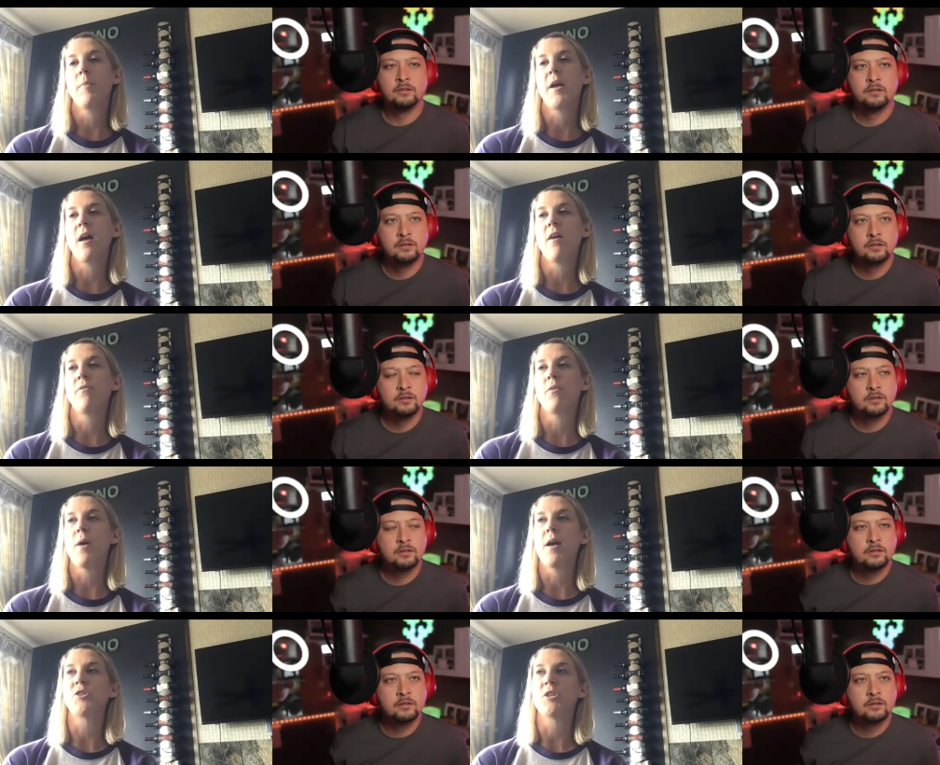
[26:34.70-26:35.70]
Speaker 1: i have
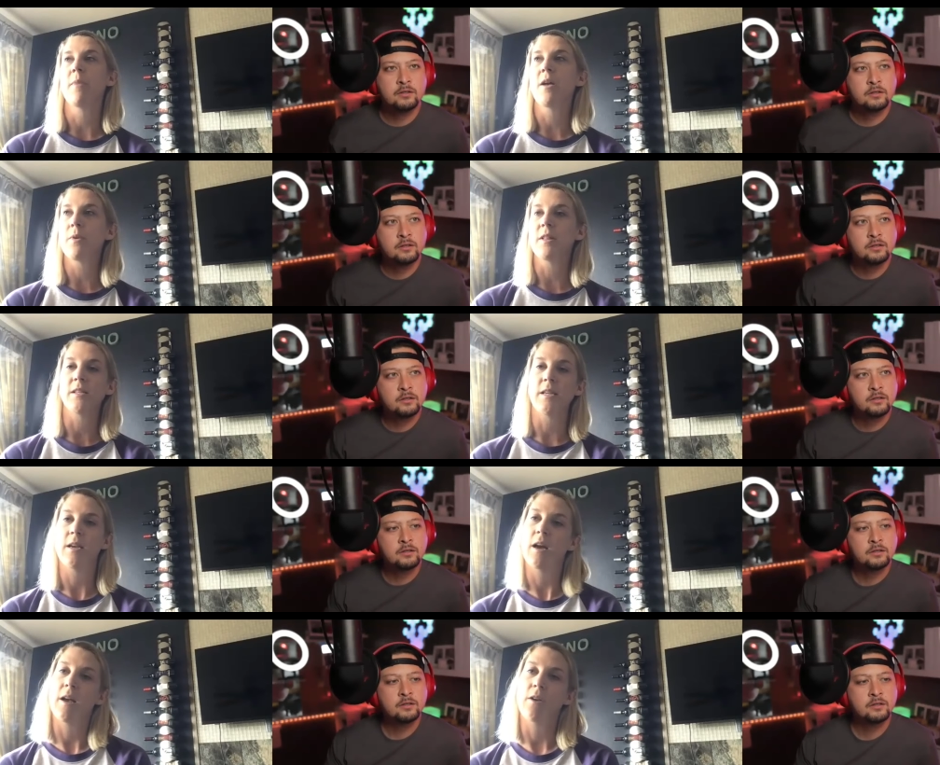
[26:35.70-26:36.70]
actually my real
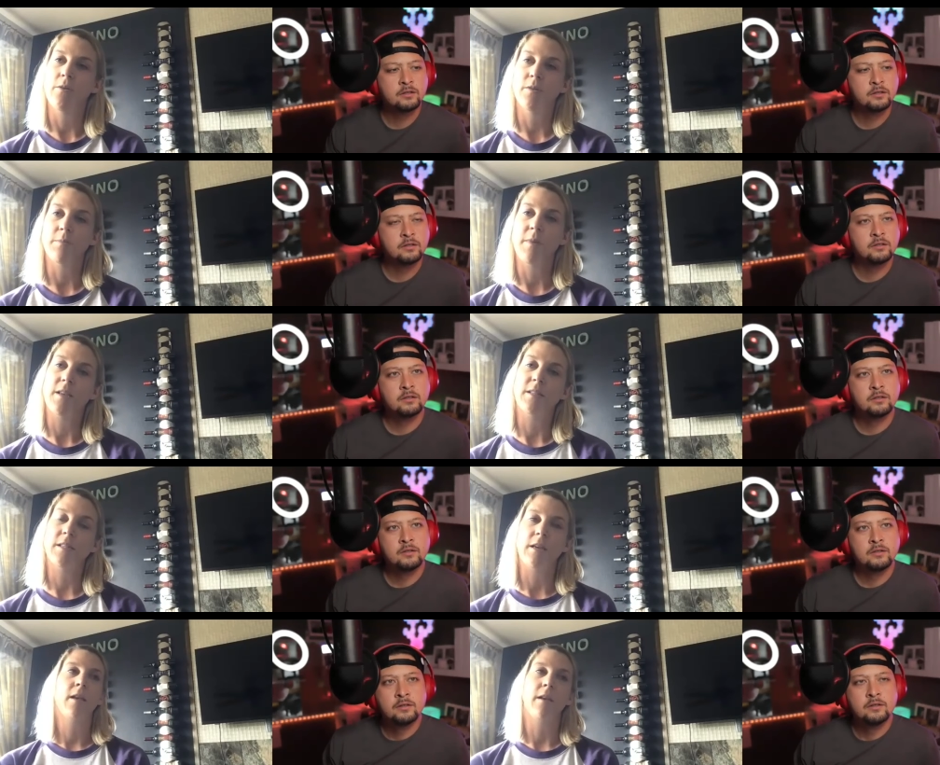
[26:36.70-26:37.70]
estate guy who is
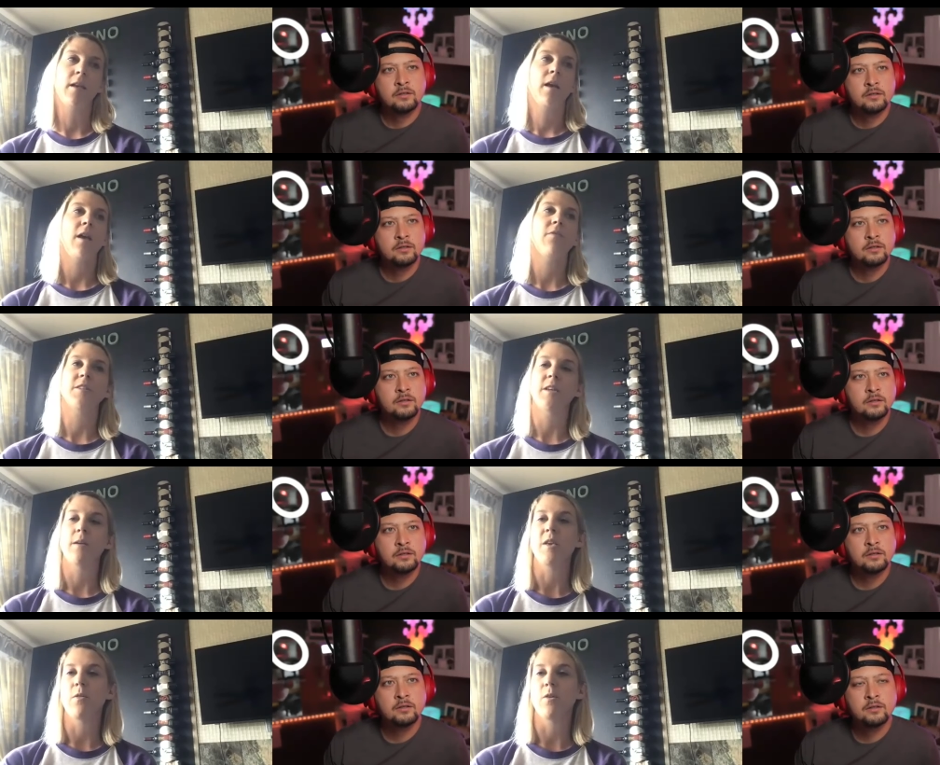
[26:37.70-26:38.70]
amazing every
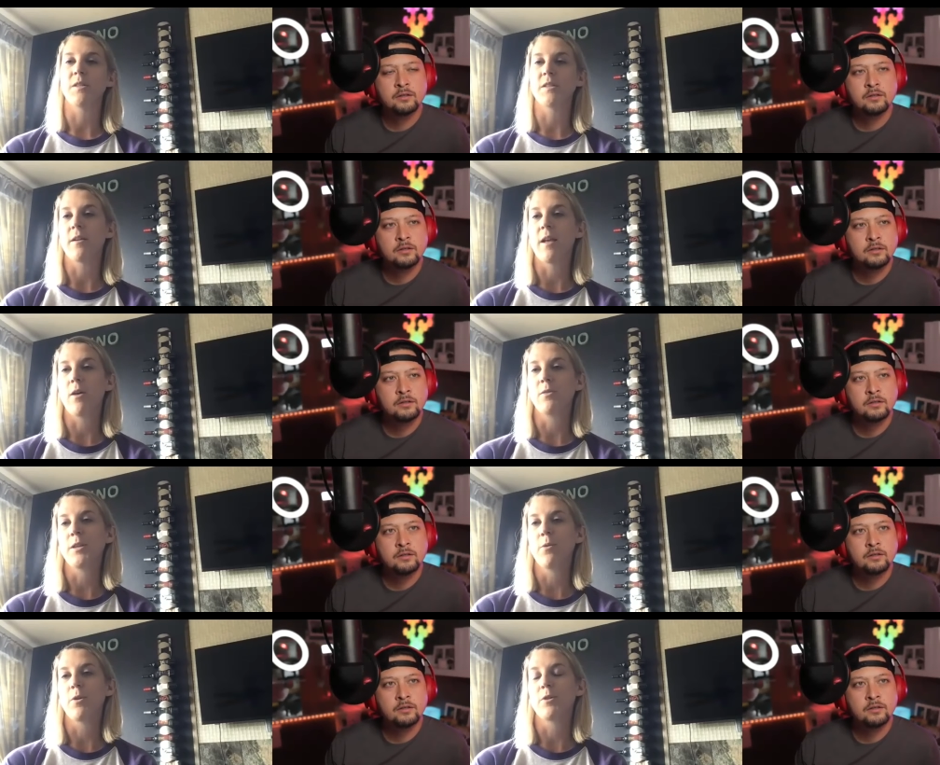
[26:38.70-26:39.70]
time he closes on a house
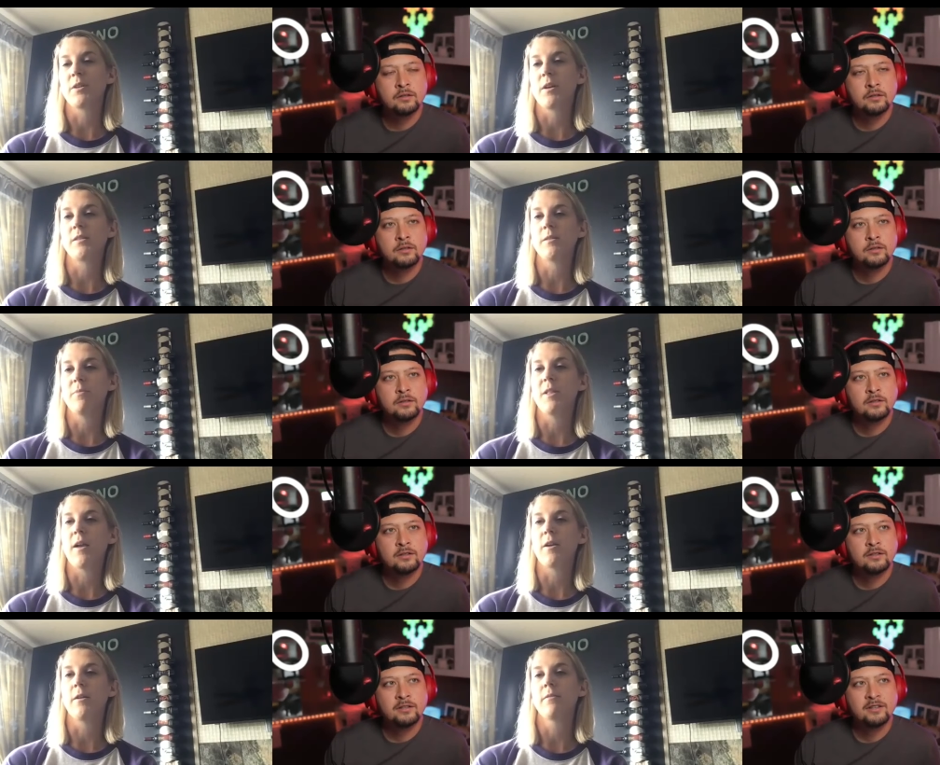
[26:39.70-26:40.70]
he orders a custom
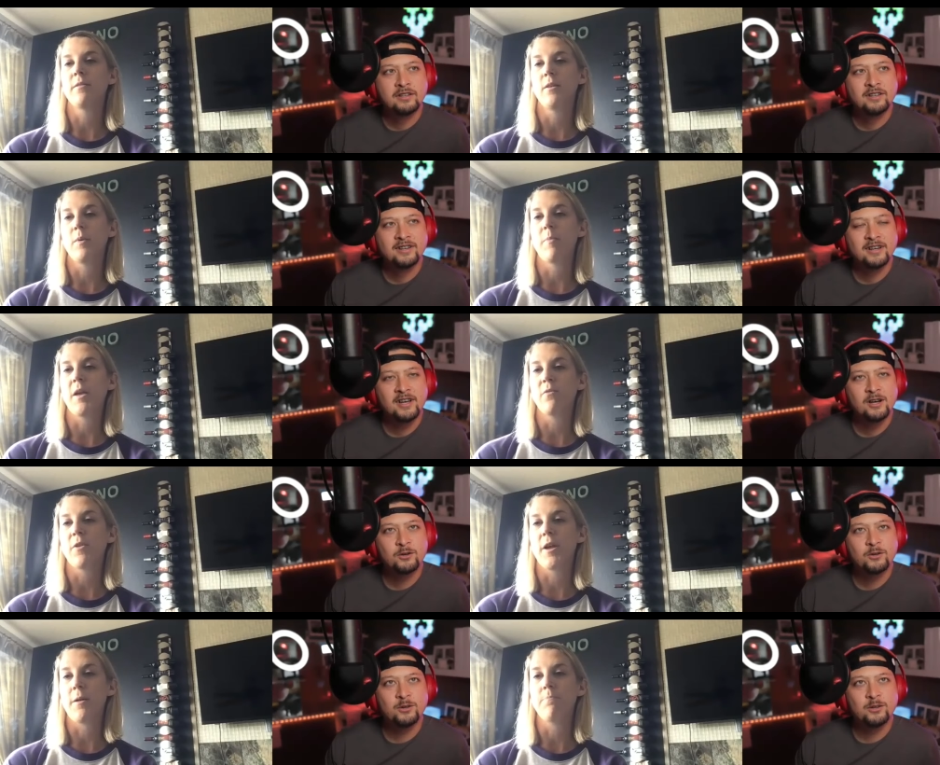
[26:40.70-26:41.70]
platter that we oh, paint oh
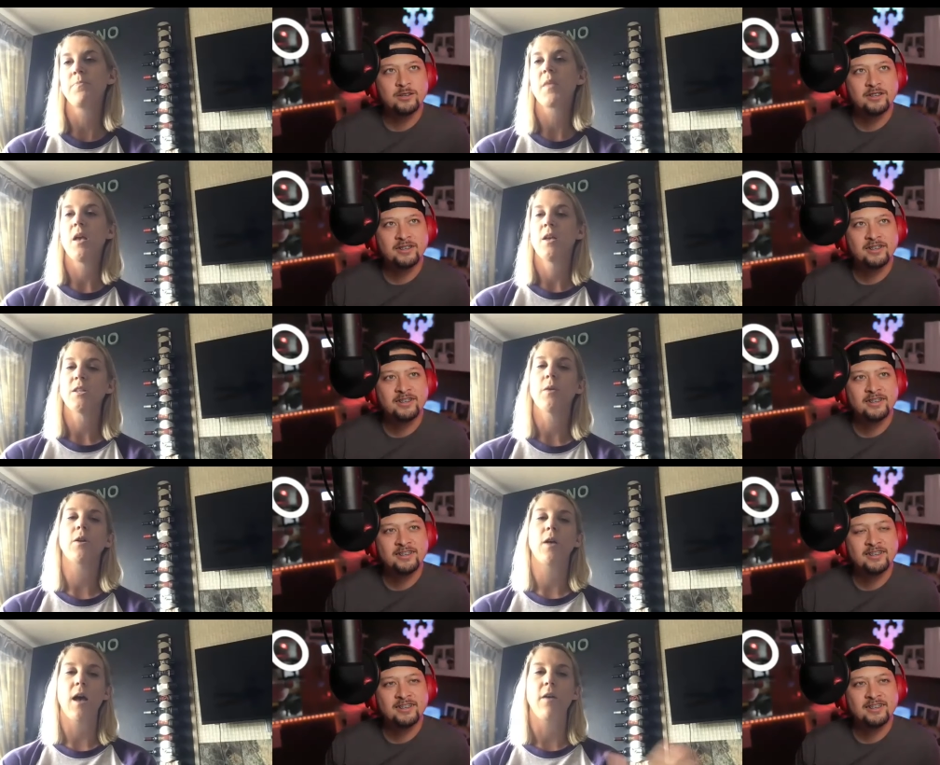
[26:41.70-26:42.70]
cool so
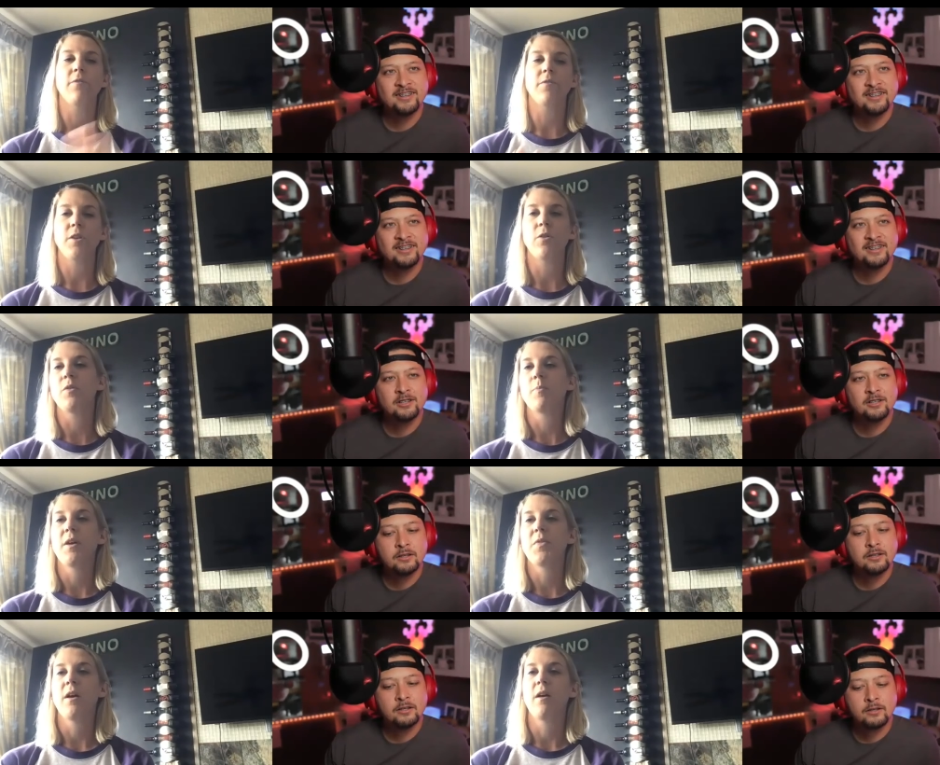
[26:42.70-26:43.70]
it'll have you know the,
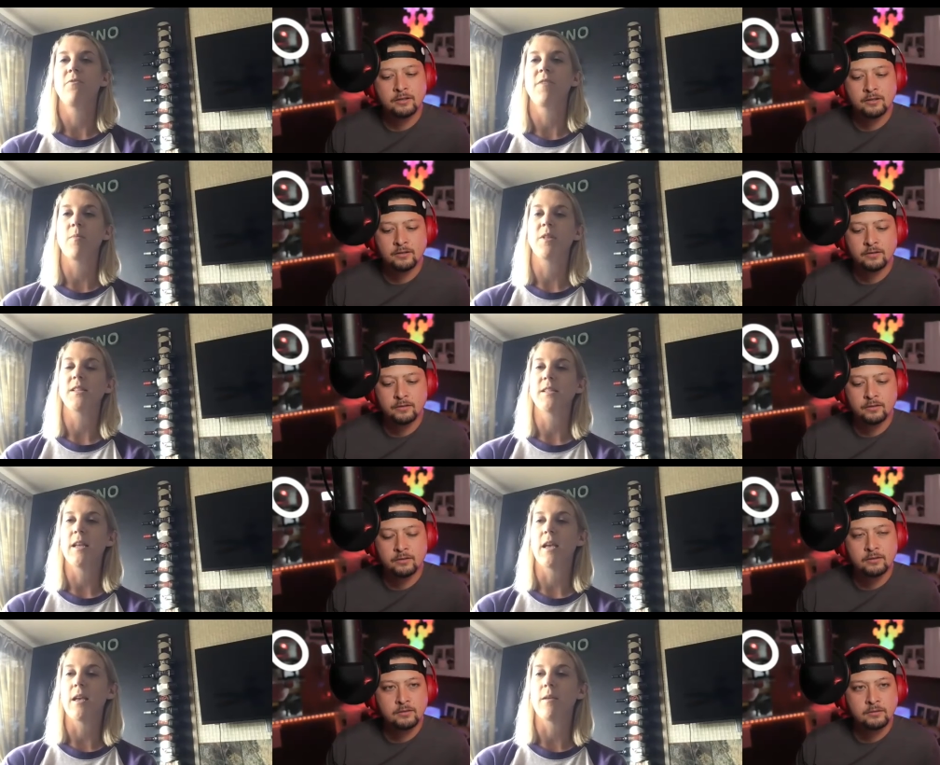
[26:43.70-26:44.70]
the family's
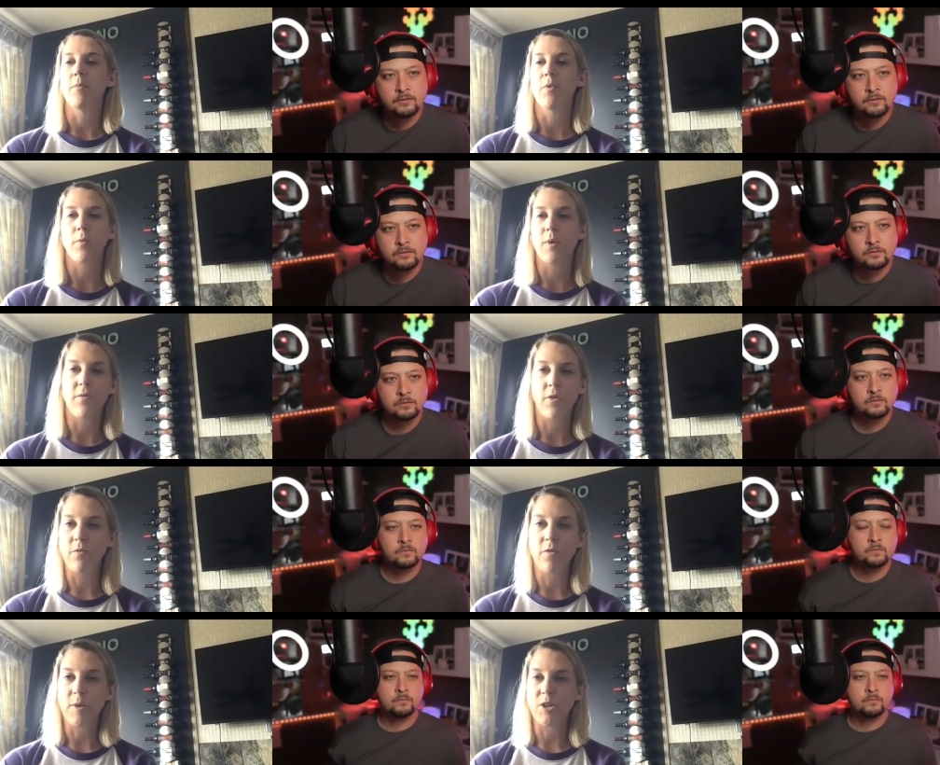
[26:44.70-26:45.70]
name or whatever
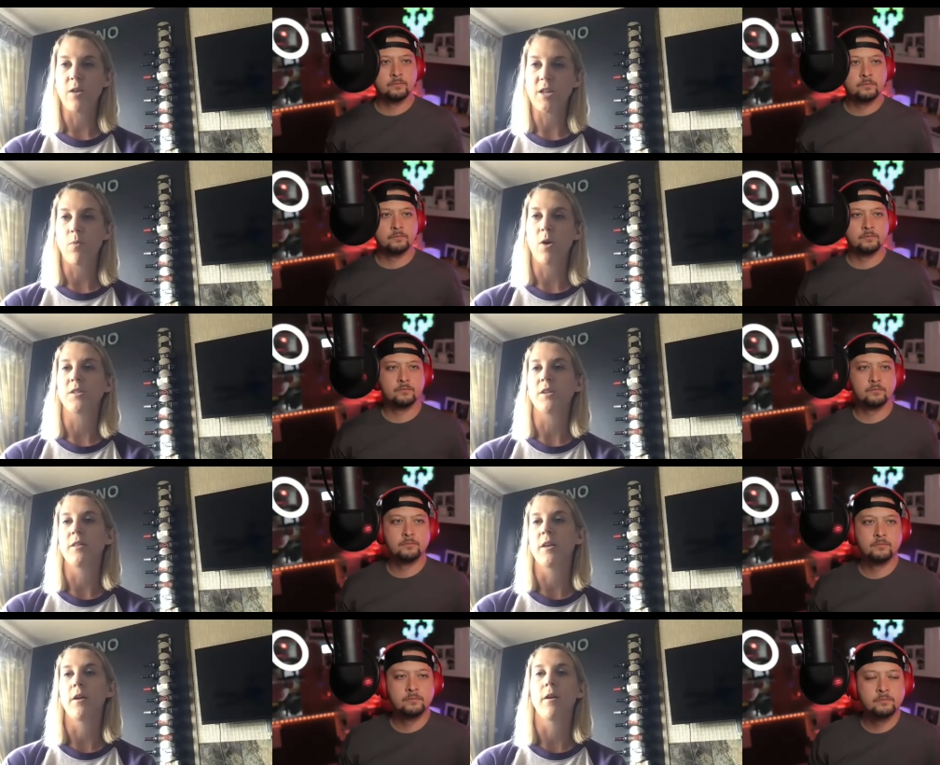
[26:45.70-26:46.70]
information he wants on
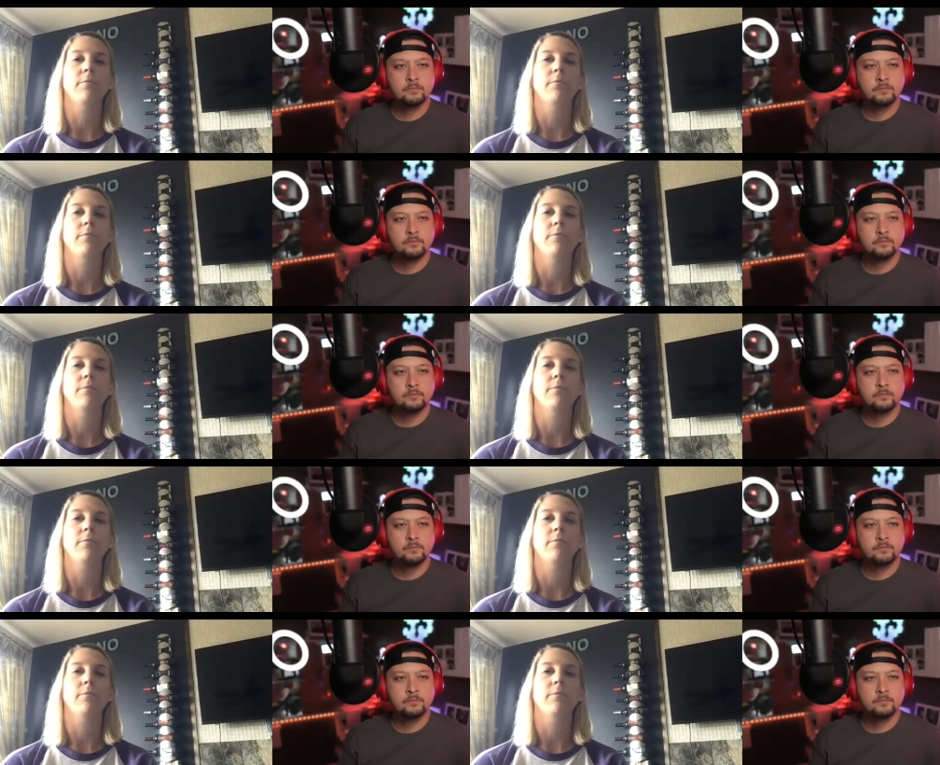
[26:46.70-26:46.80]
there